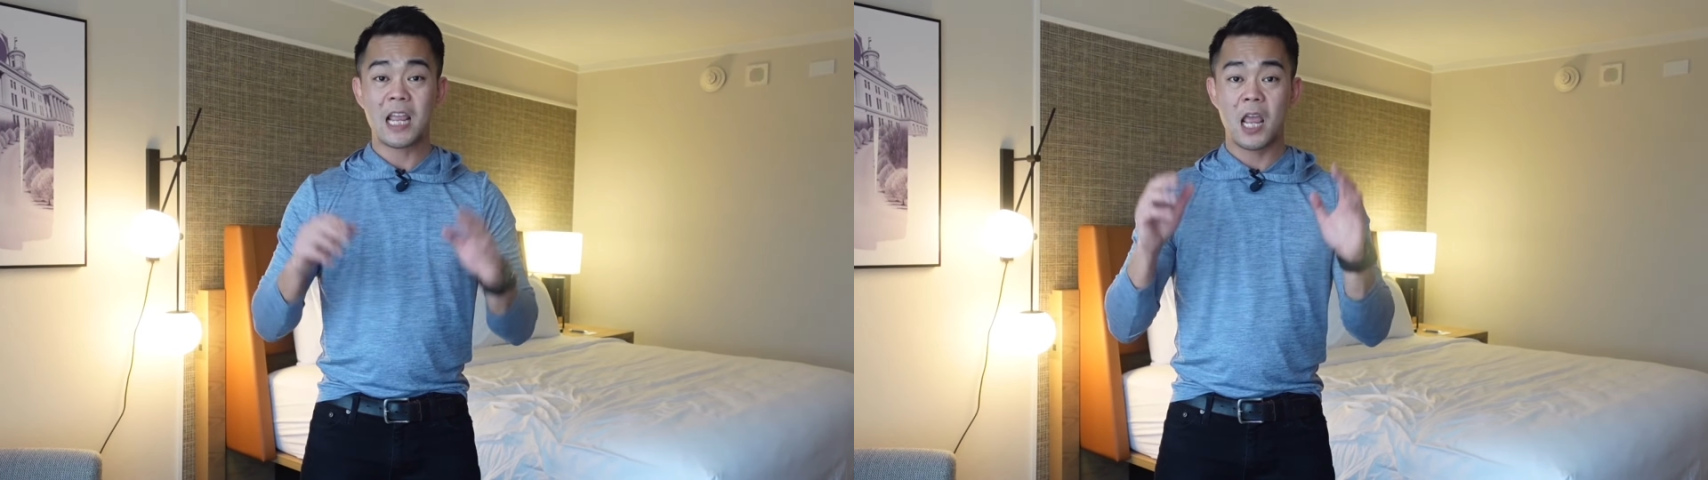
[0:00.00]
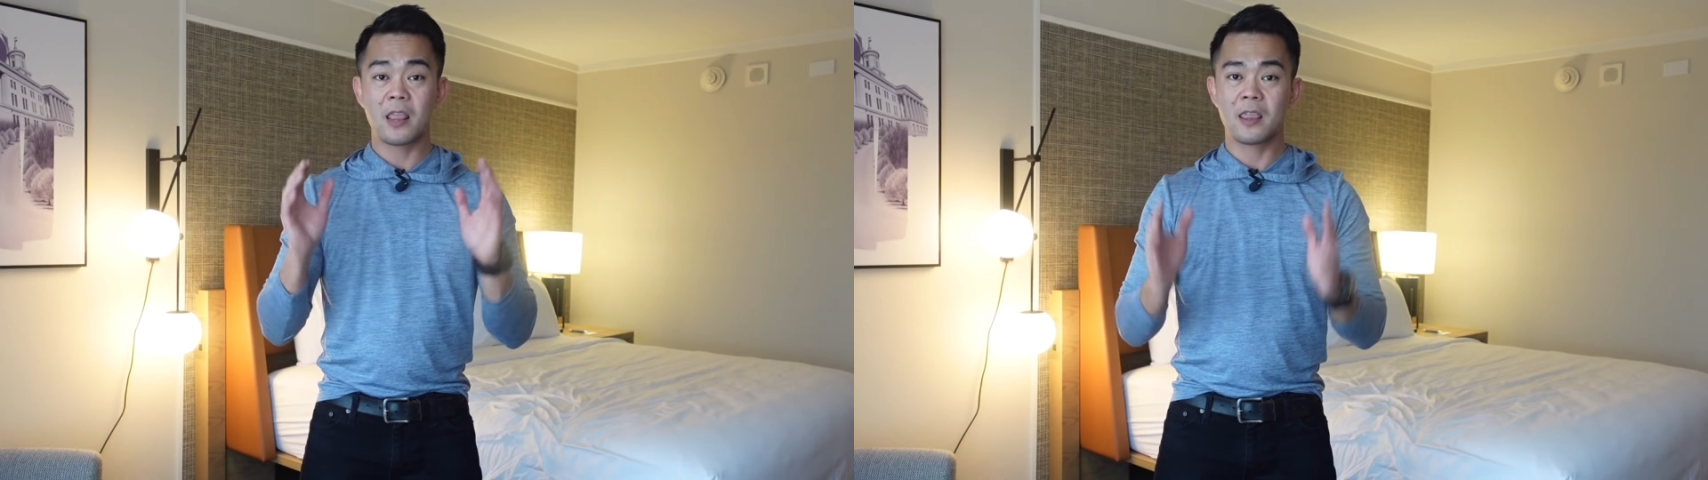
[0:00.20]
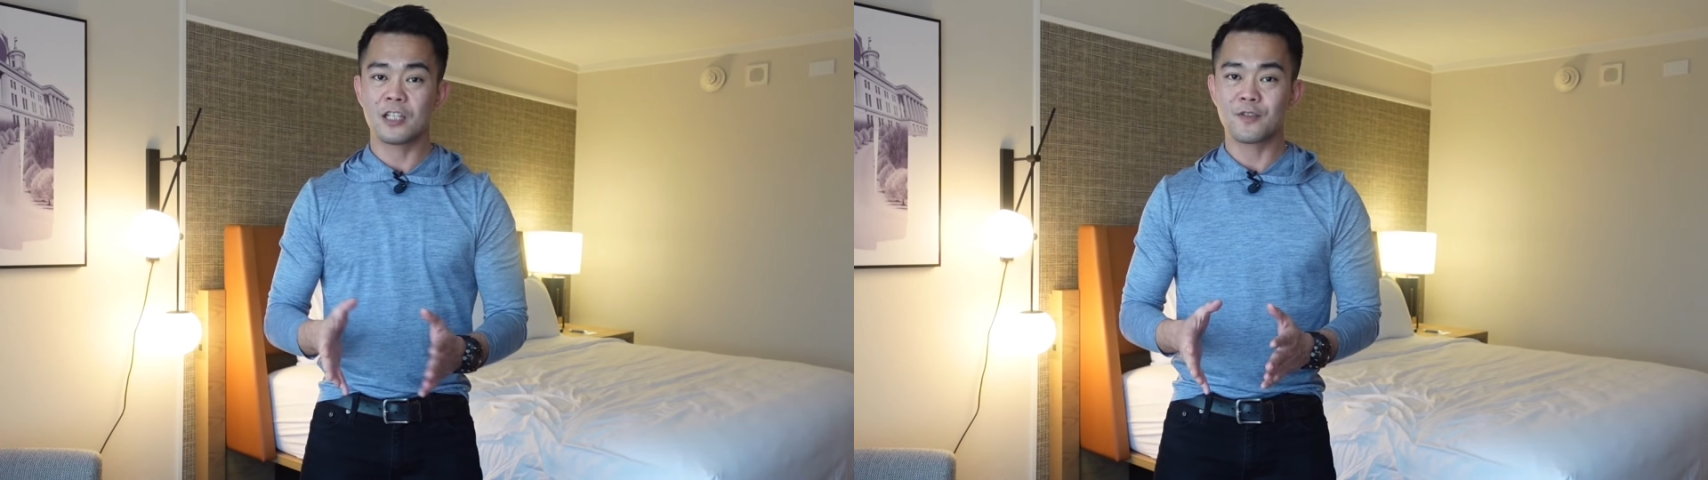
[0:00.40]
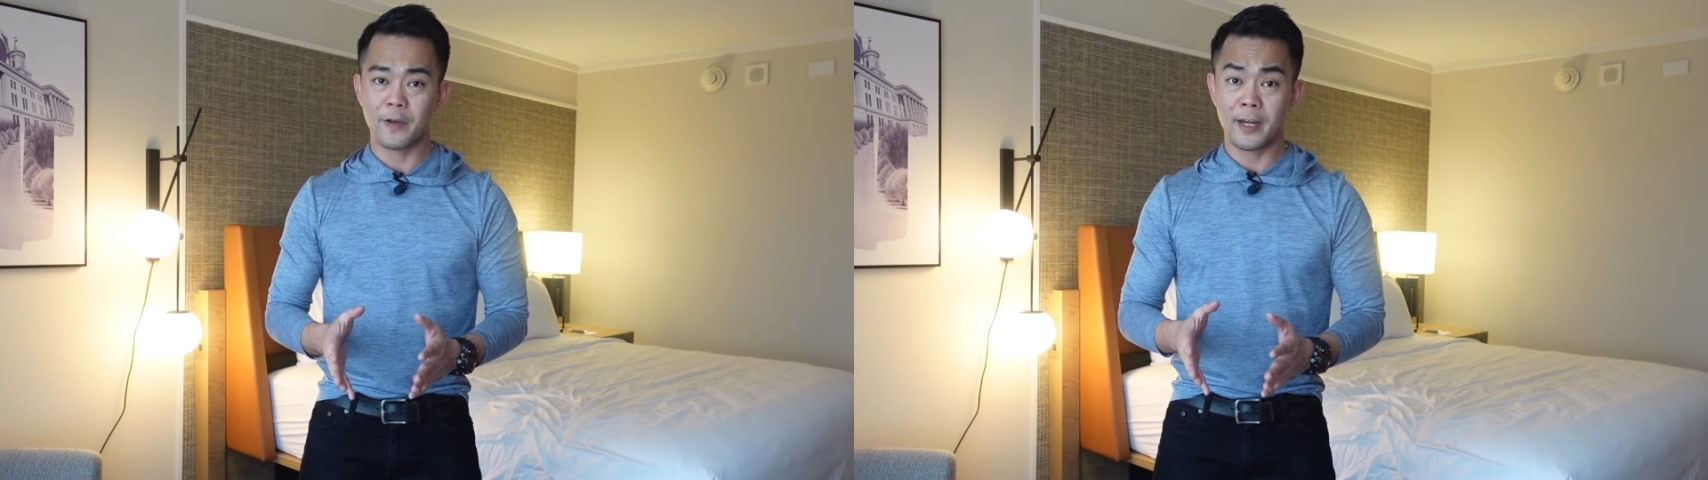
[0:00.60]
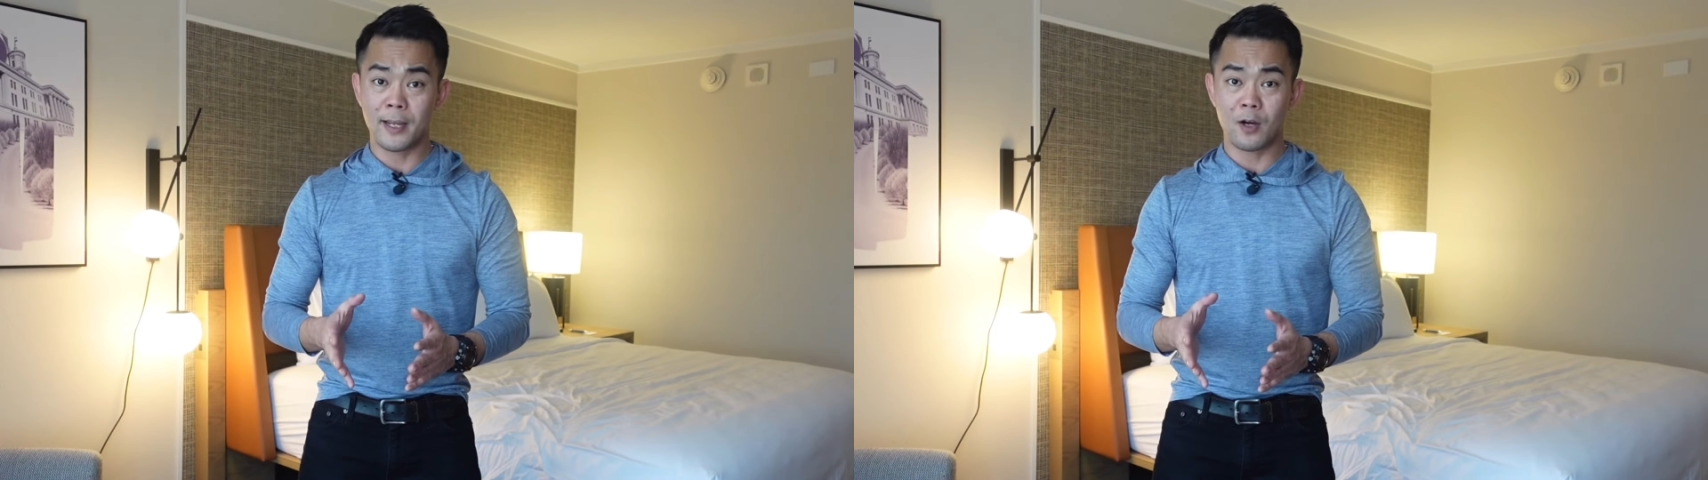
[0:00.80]
In this
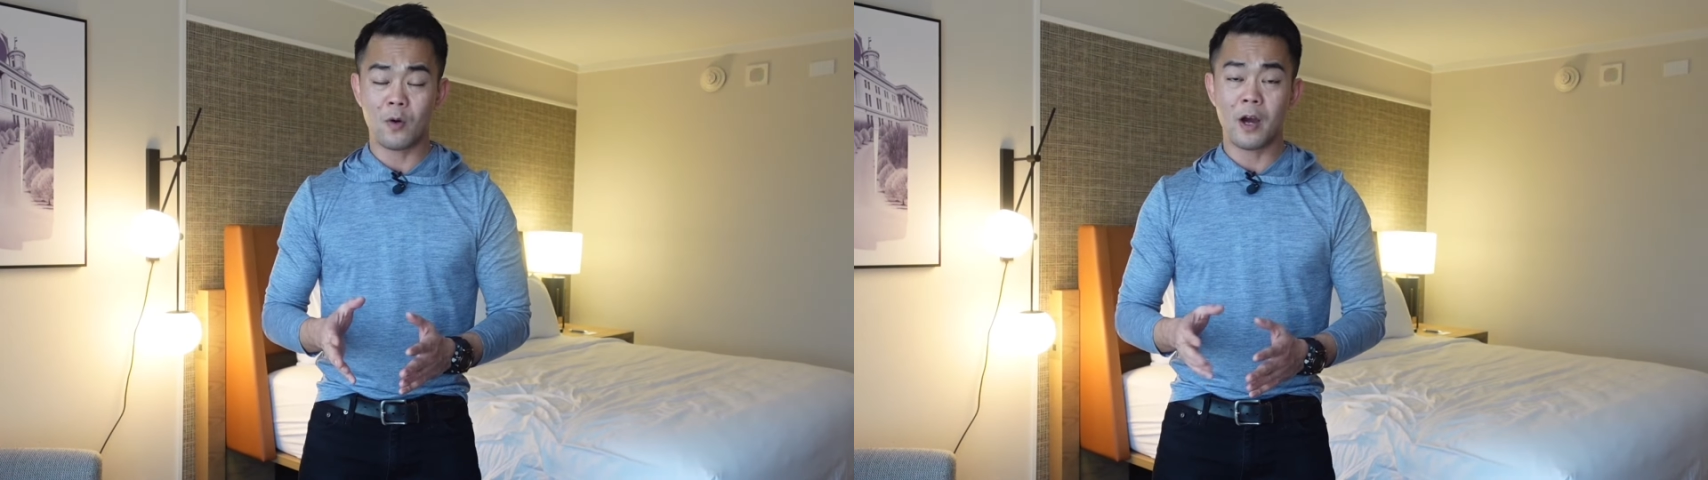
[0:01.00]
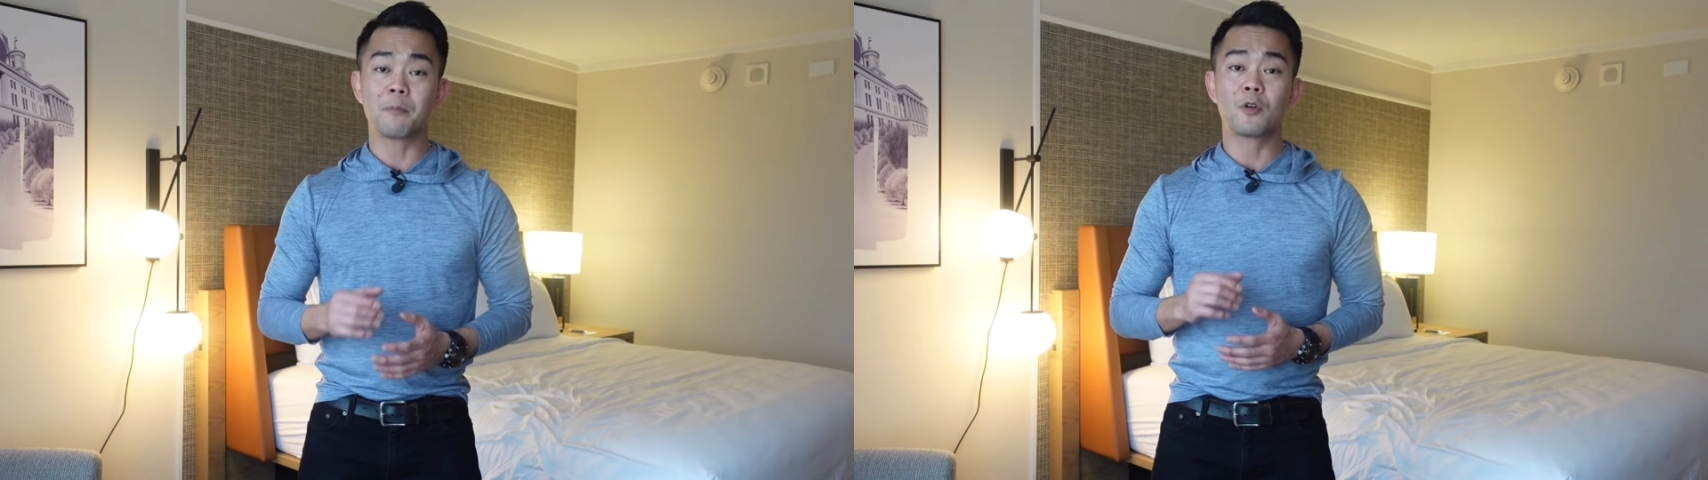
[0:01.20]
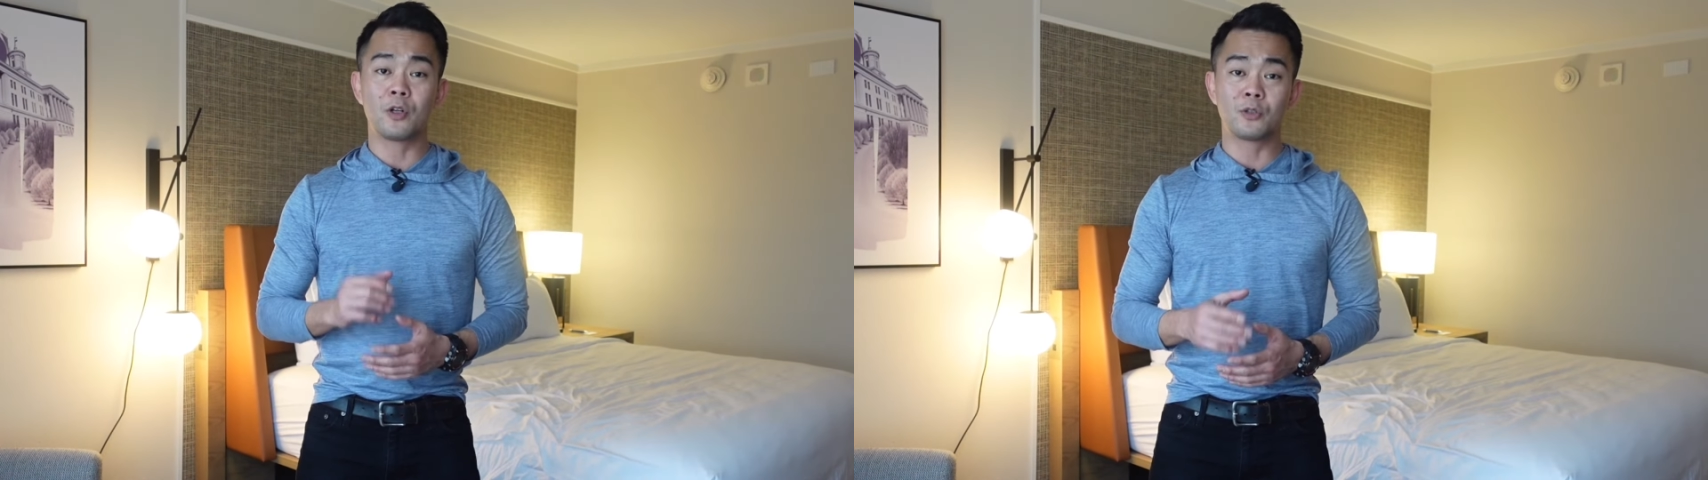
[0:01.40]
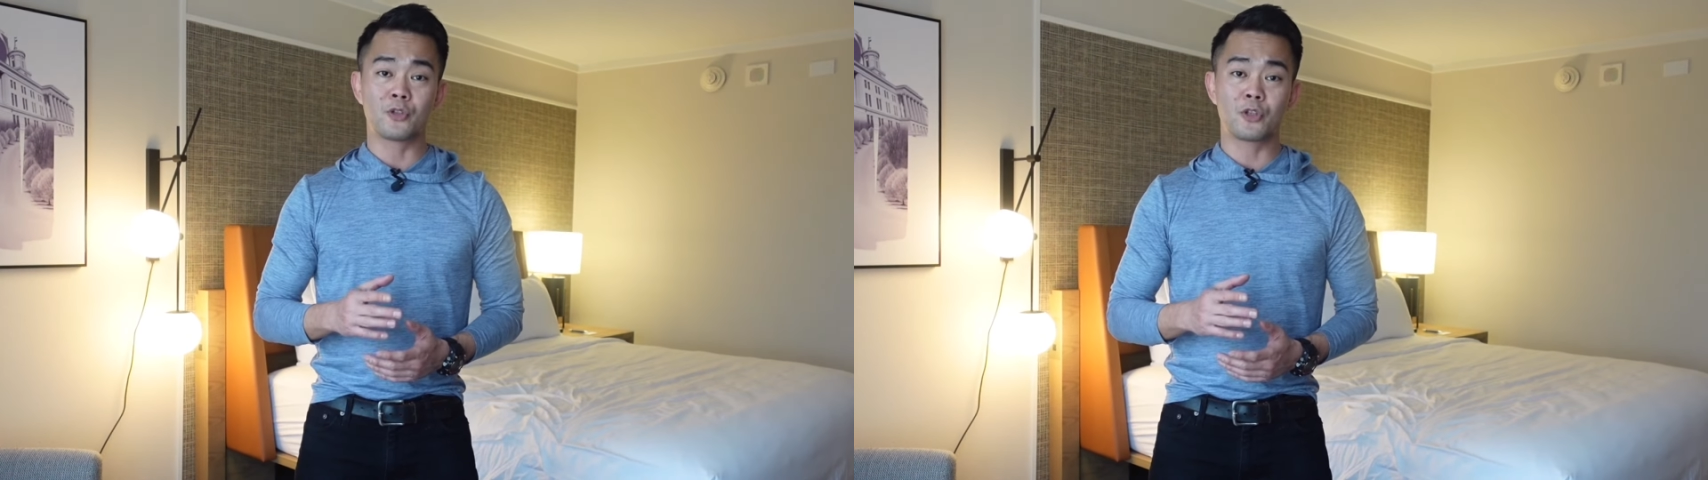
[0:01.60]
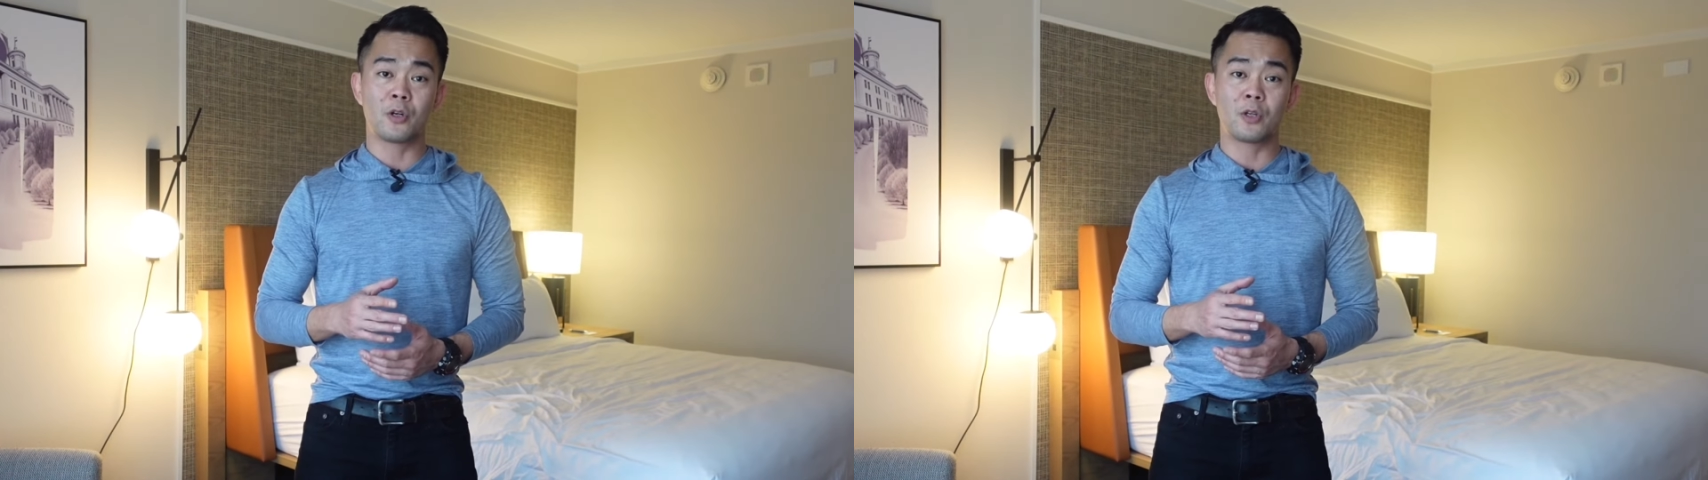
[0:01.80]
video, I'm going to
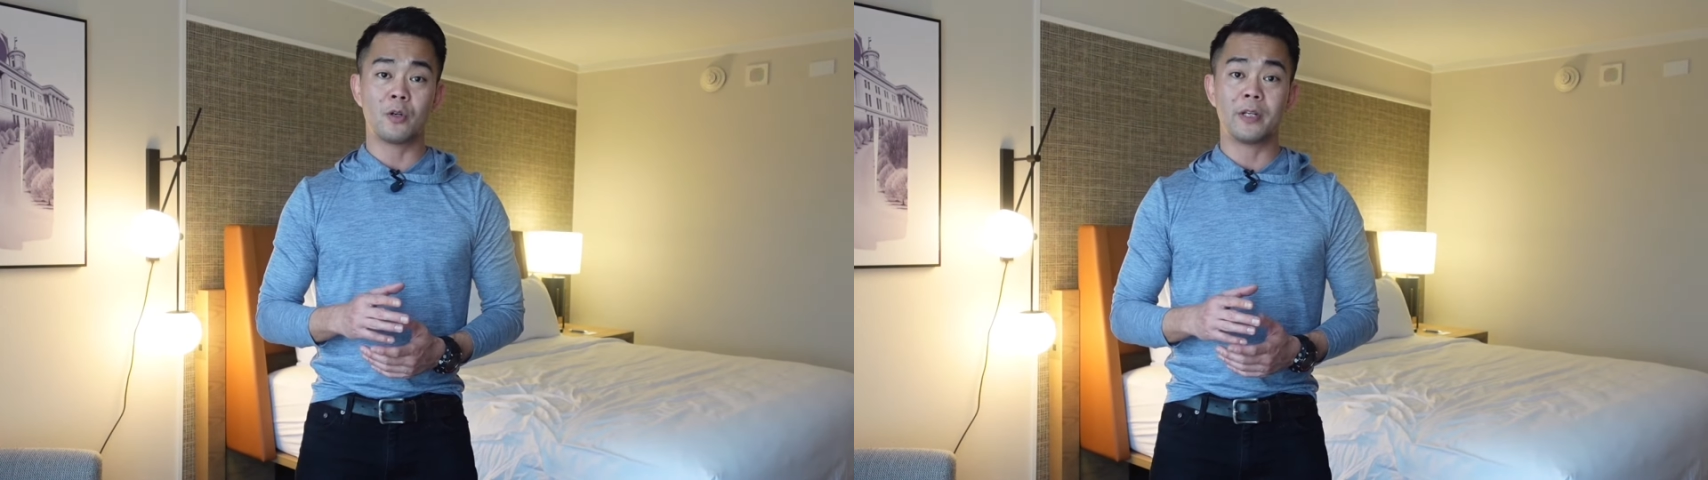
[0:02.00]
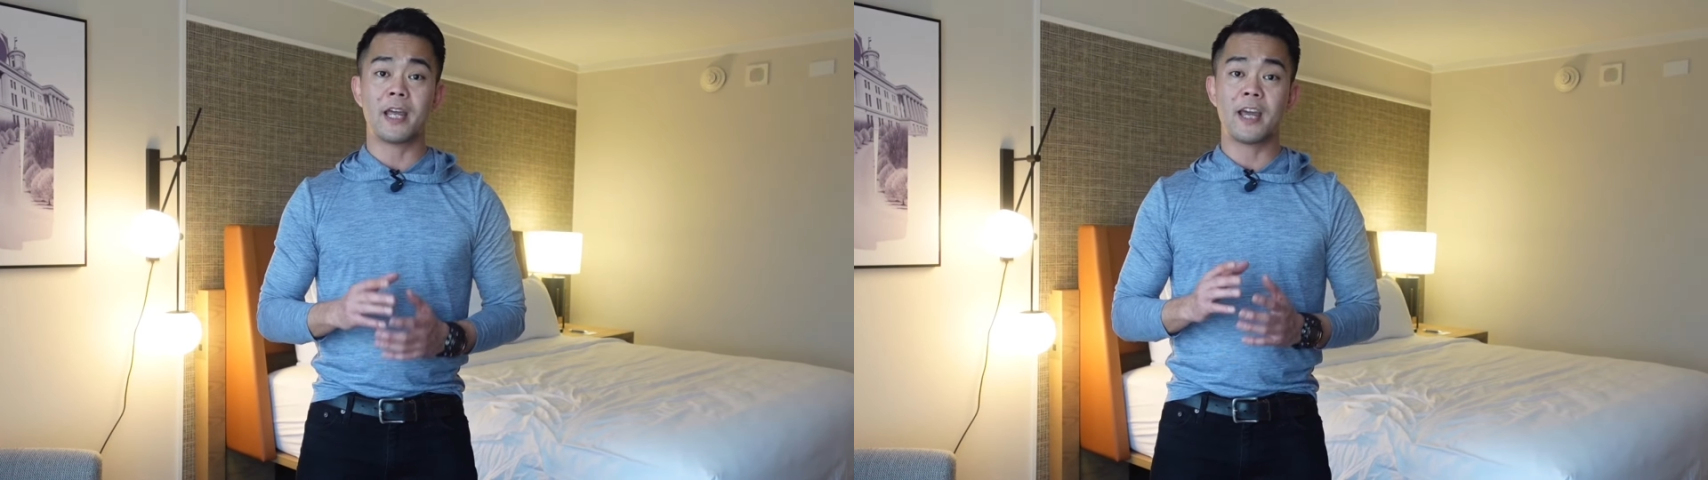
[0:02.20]
show you an